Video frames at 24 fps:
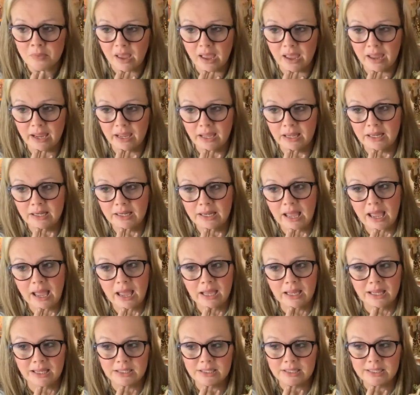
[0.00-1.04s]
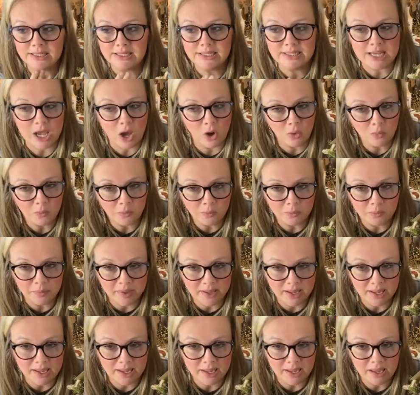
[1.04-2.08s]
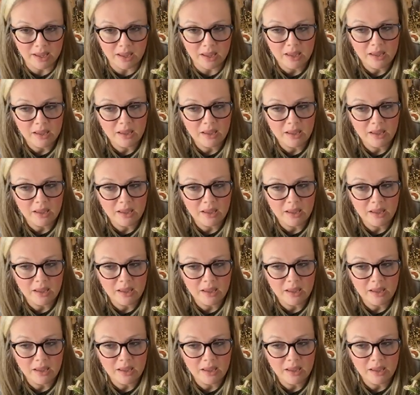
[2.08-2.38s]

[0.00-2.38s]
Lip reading: And don't be